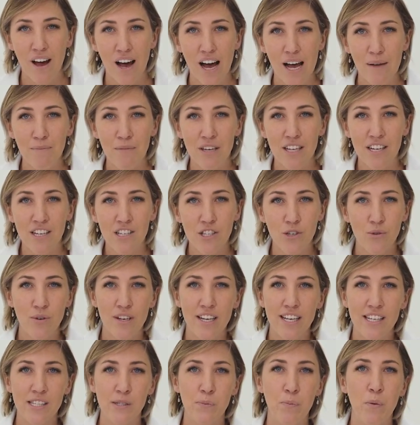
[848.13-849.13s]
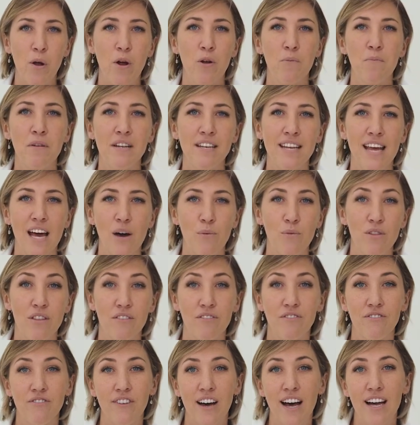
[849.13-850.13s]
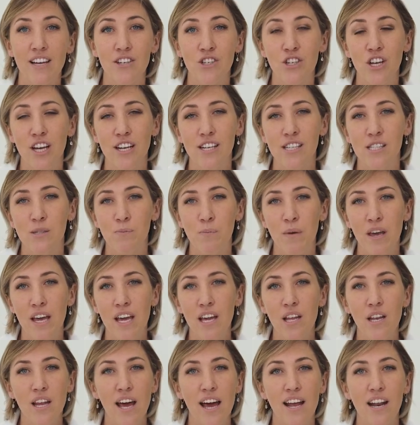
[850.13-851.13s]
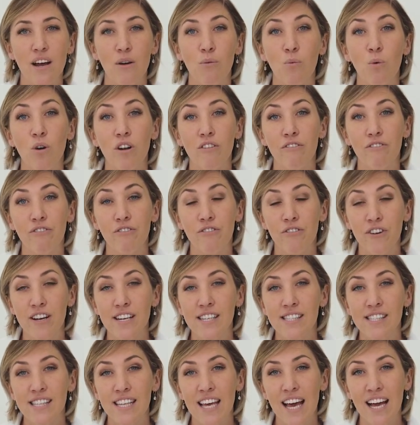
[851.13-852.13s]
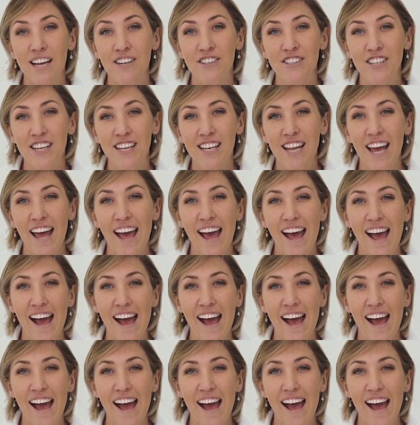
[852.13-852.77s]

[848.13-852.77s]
I'm going to do an experiment now with a fast shutter speed, and I want to freeze the action,